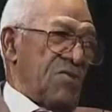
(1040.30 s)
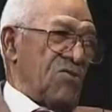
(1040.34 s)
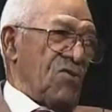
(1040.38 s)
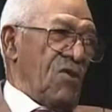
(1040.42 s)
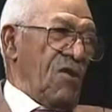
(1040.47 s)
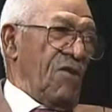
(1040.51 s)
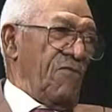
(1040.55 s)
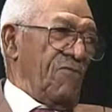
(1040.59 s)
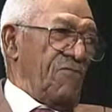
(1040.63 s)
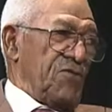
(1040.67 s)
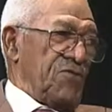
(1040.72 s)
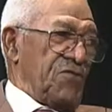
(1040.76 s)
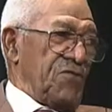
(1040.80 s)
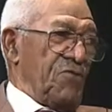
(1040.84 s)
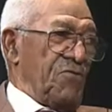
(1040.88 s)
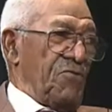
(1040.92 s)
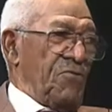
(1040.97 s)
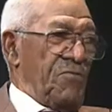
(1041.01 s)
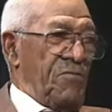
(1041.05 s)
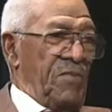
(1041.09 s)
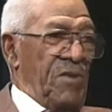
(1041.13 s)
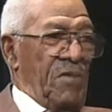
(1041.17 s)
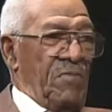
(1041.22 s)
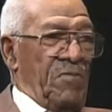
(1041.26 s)
off, as you
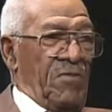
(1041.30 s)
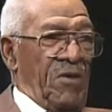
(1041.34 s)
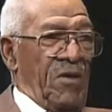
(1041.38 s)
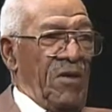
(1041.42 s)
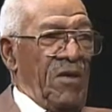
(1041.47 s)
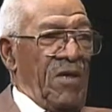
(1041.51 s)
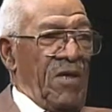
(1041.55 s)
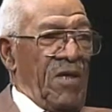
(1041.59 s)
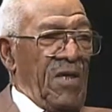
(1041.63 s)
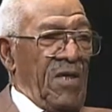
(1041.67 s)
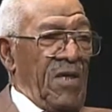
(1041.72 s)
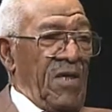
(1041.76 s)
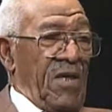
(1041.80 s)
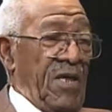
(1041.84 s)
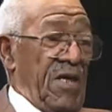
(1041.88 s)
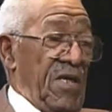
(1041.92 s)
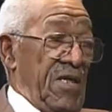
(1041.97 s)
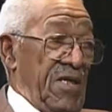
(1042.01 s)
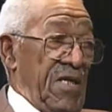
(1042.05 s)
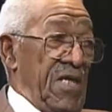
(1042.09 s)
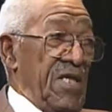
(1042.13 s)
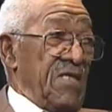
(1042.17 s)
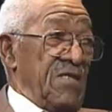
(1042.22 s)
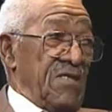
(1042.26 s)
remember,
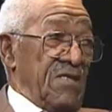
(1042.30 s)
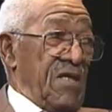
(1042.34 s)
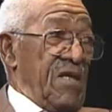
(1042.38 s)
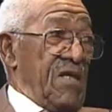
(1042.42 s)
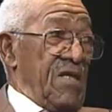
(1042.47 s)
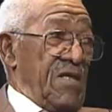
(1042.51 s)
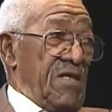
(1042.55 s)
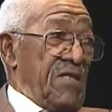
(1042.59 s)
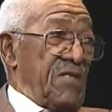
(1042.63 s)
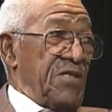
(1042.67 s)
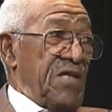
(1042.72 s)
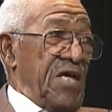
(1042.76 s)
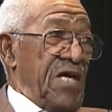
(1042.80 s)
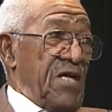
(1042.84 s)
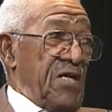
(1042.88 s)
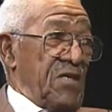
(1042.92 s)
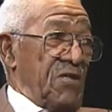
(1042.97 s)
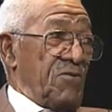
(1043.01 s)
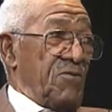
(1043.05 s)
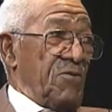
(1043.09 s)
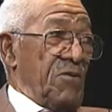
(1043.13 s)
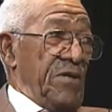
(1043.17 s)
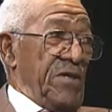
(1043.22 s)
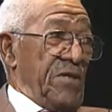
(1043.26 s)
and he started
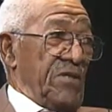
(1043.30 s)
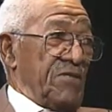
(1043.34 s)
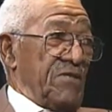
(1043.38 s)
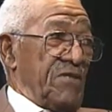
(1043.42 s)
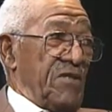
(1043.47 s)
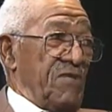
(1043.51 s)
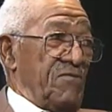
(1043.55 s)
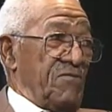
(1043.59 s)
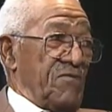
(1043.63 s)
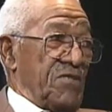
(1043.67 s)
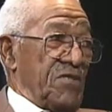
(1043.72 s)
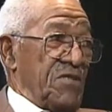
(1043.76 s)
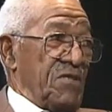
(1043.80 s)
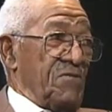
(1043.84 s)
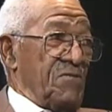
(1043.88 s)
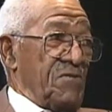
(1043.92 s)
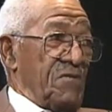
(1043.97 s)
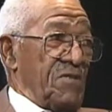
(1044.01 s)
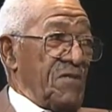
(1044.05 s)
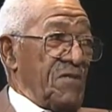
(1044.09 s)
janitorial service too.